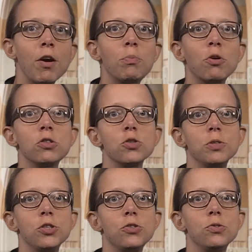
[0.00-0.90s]
approach
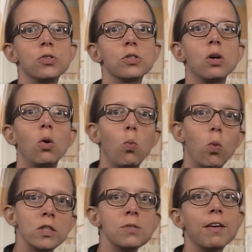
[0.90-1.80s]
we choose,
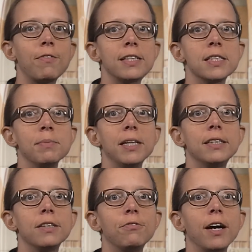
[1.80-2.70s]
once we have
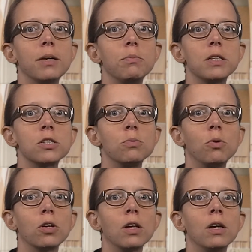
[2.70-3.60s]
estimated the finite mixture
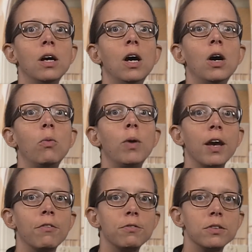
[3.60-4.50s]
model, we
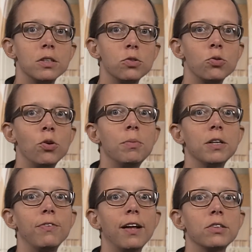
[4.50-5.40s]
have
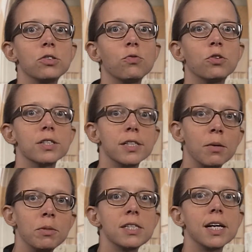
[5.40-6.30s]
determined values for
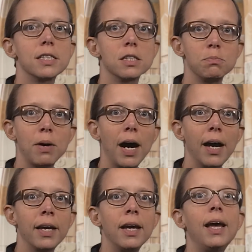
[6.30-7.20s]
segment sizes
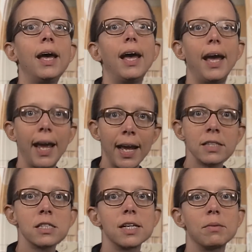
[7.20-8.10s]
pi
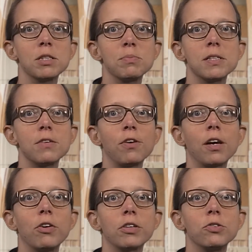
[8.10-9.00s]
and segment-specific
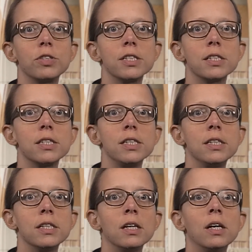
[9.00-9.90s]
characteristics
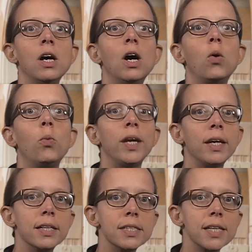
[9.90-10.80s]
theta. We
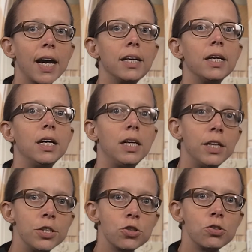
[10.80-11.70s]
can assign
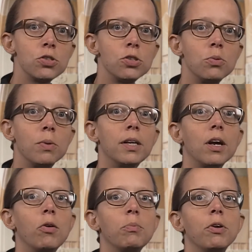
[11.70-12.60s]
each consumer in
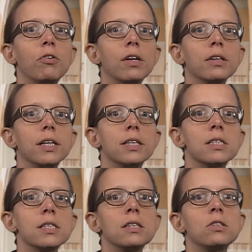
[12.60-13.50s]
our empirical
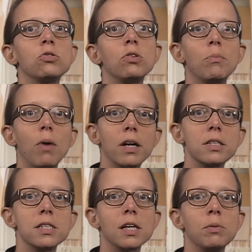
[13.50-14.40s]
dataset to their
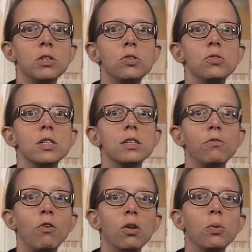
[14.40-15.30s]
market segment using the
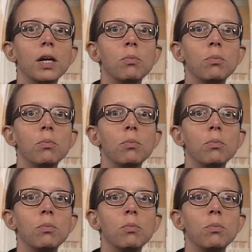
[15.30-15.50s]
following